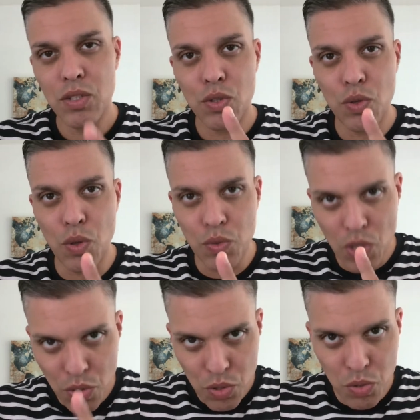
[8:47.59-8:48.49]
to
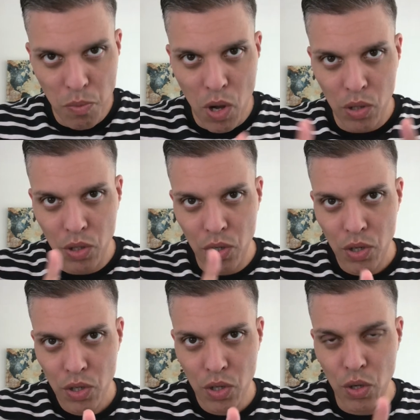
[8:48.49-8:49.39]
those smaller
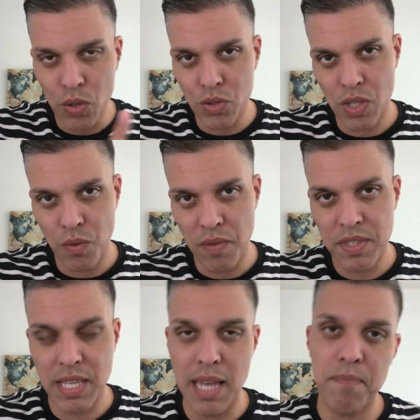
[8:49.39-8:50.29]
goals that we've
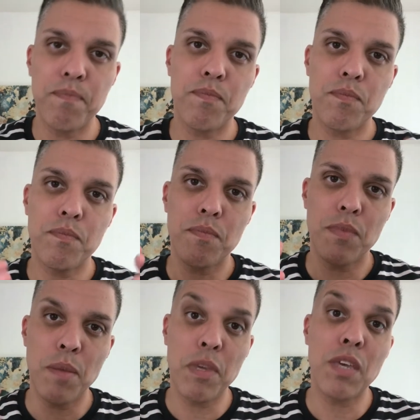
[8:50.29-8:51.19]
set.
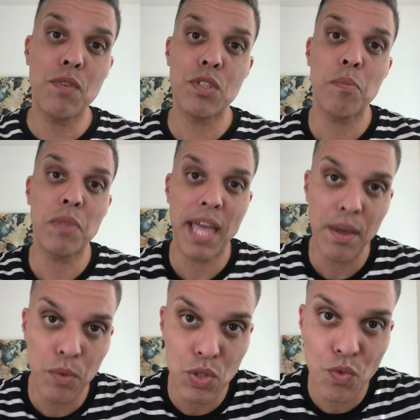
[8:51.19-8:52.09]
And let me give you some
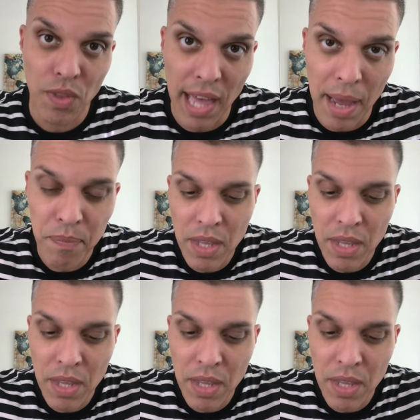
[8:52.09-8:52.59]
language for that.